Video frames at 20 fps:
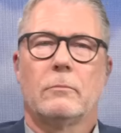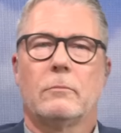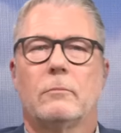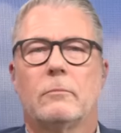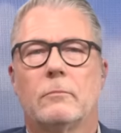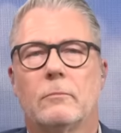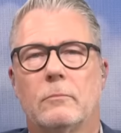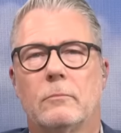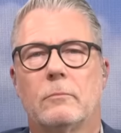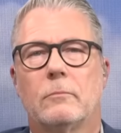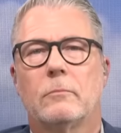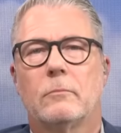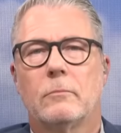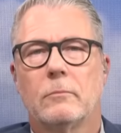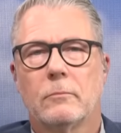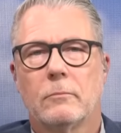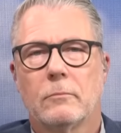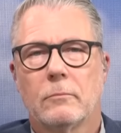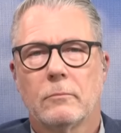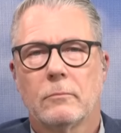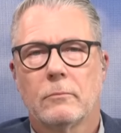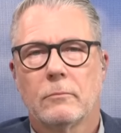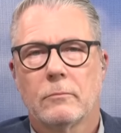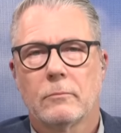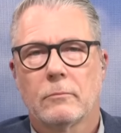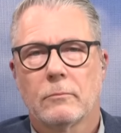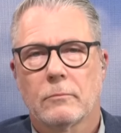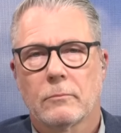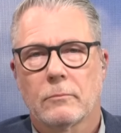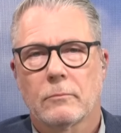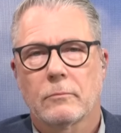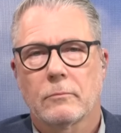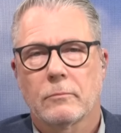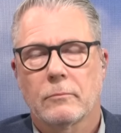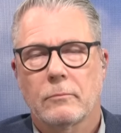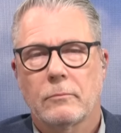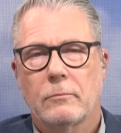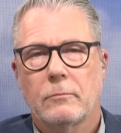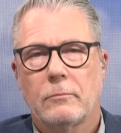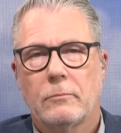
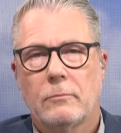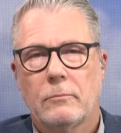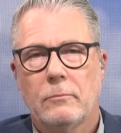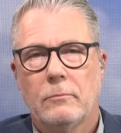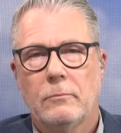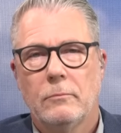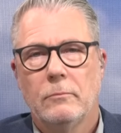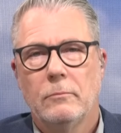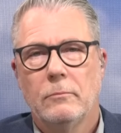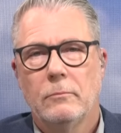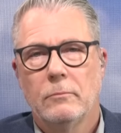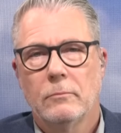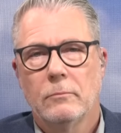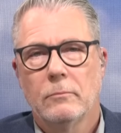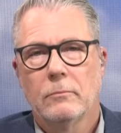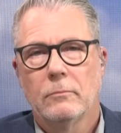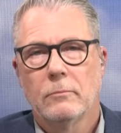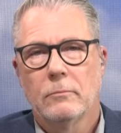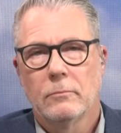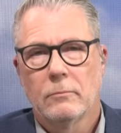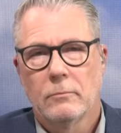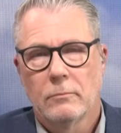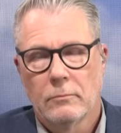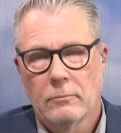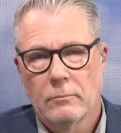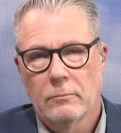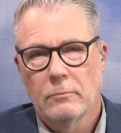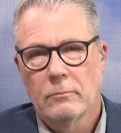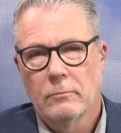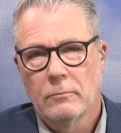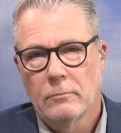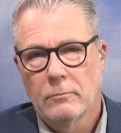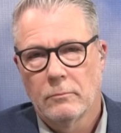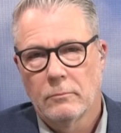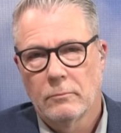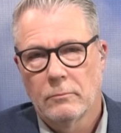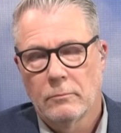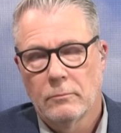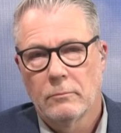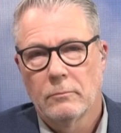
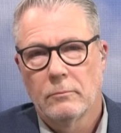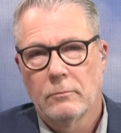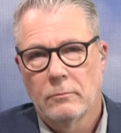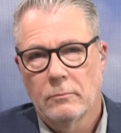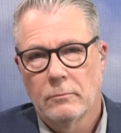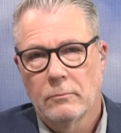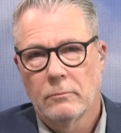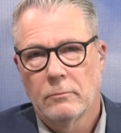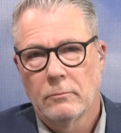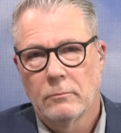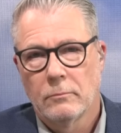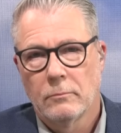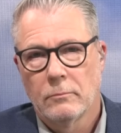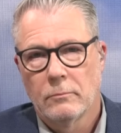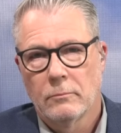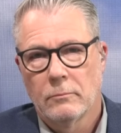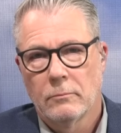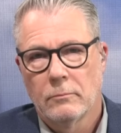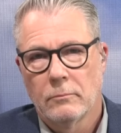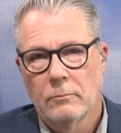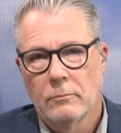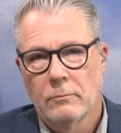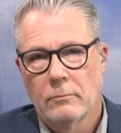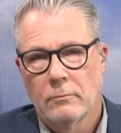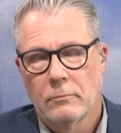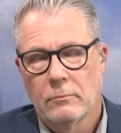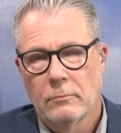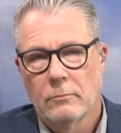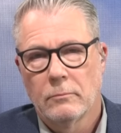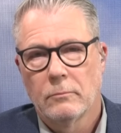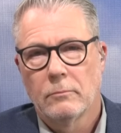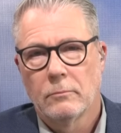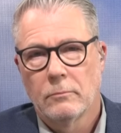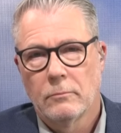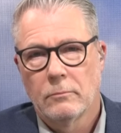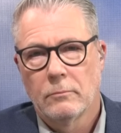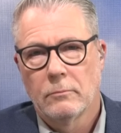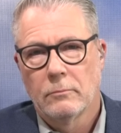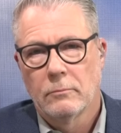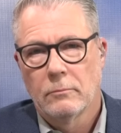
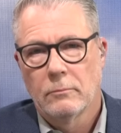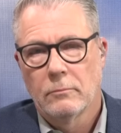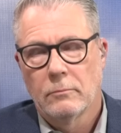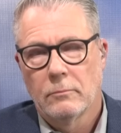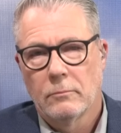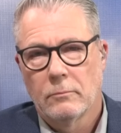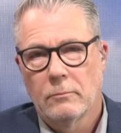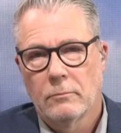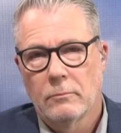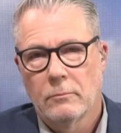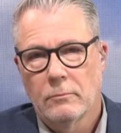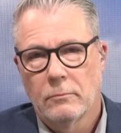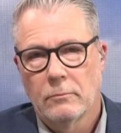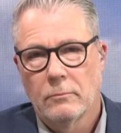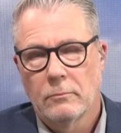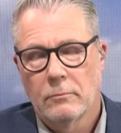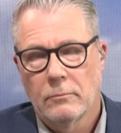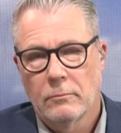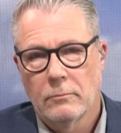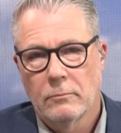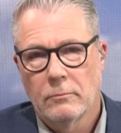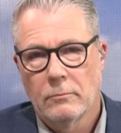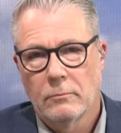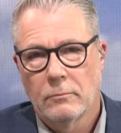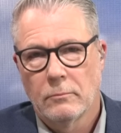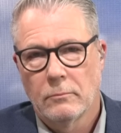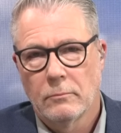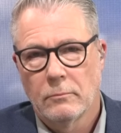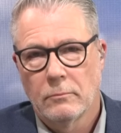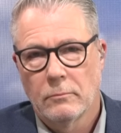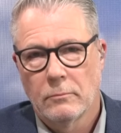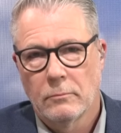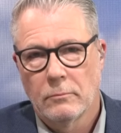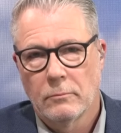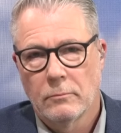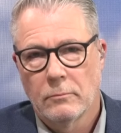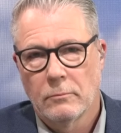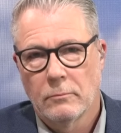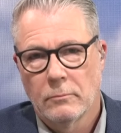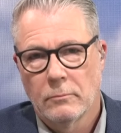This person isn't speaking.